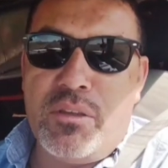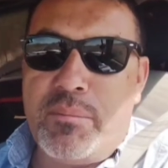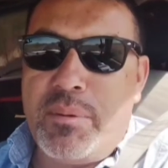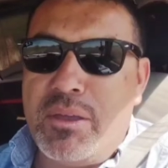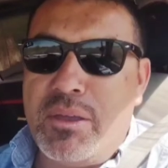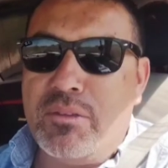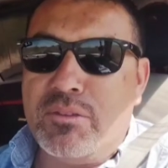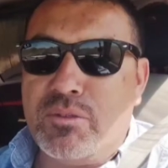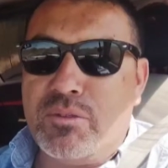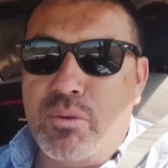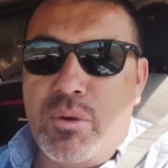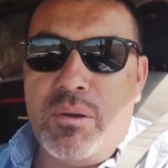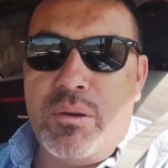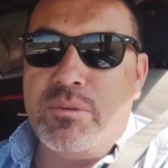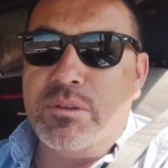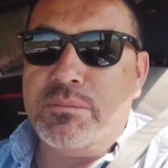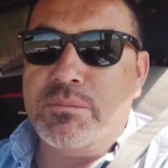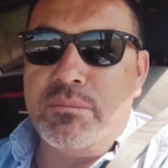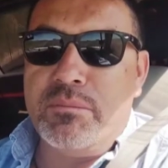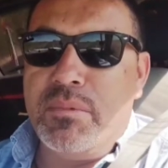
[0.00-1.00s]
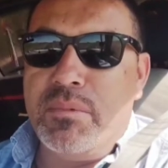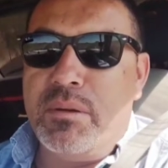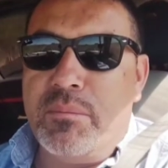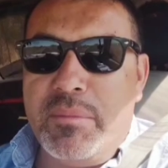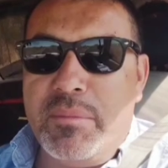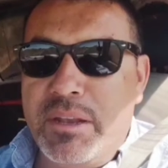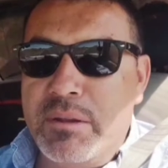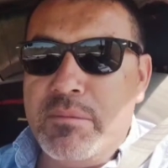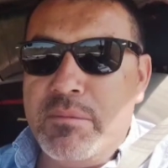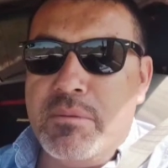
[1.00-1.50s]
They pay you 2-hour
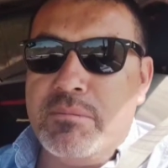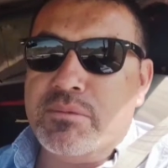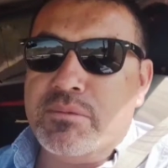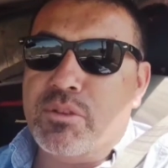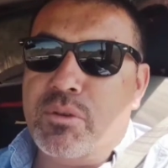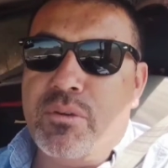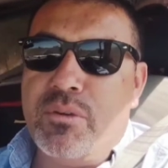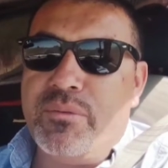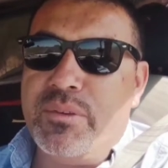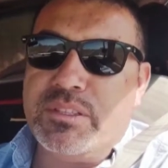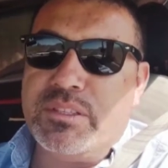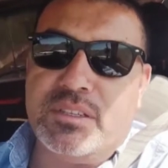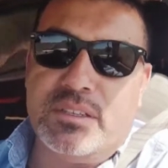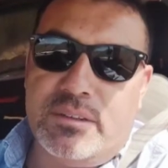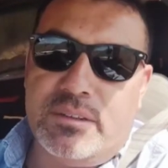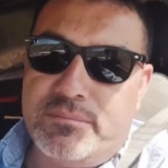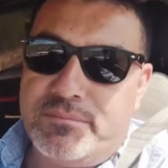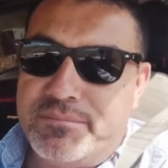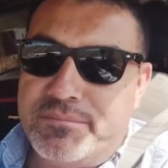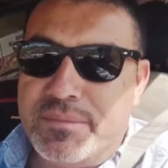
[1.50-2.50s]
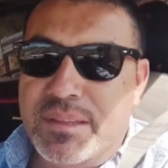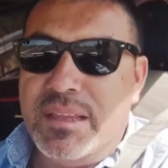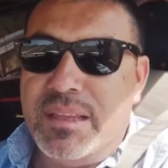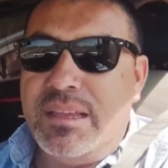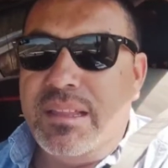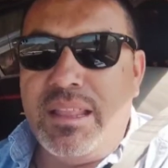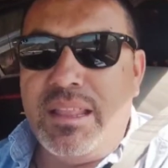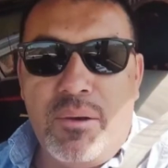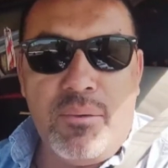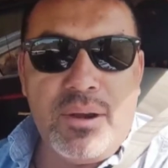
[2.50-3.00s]
minimum. So if it's an
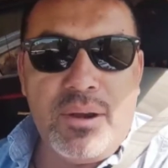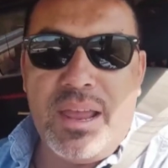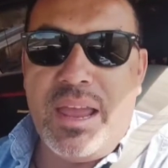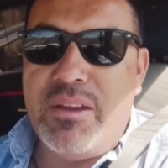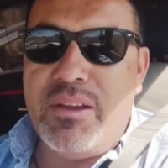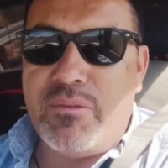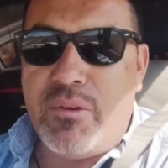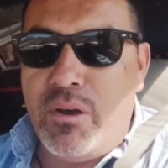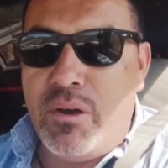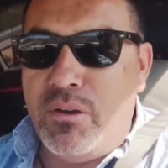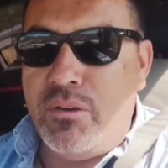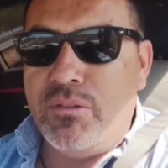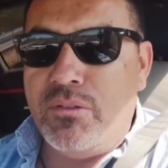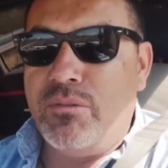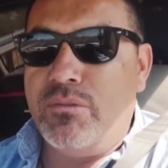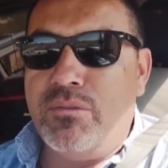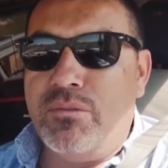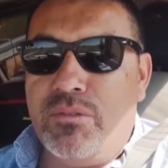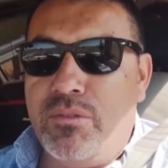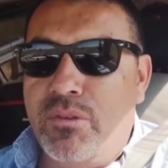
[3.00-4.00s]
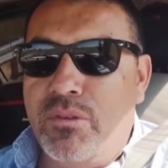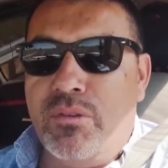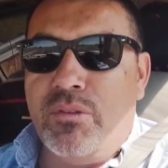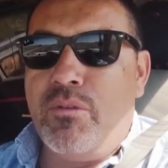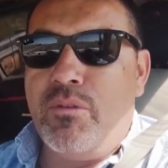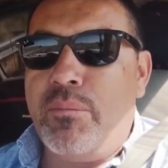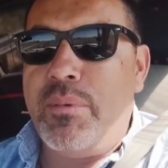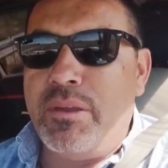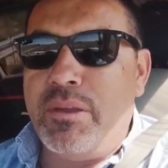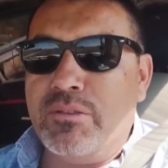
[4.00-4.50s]
hour and a half call, you know,
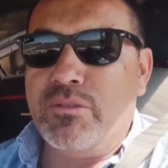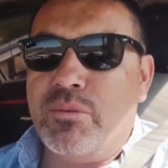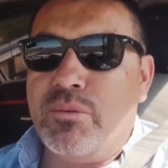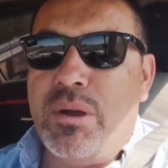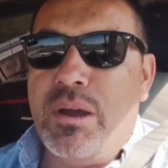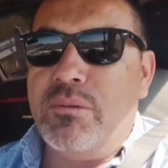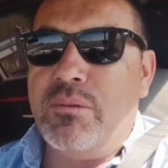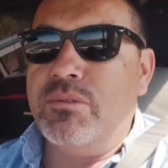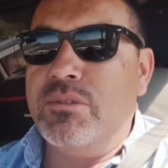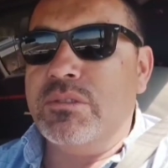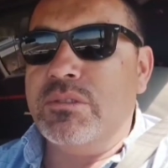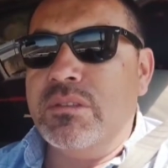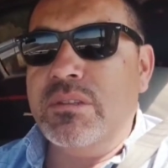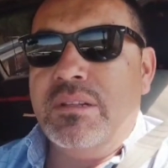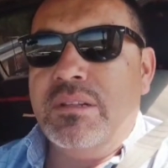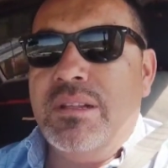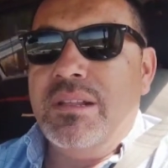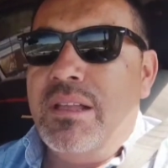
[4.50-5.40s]
they'll pay you 2 hours.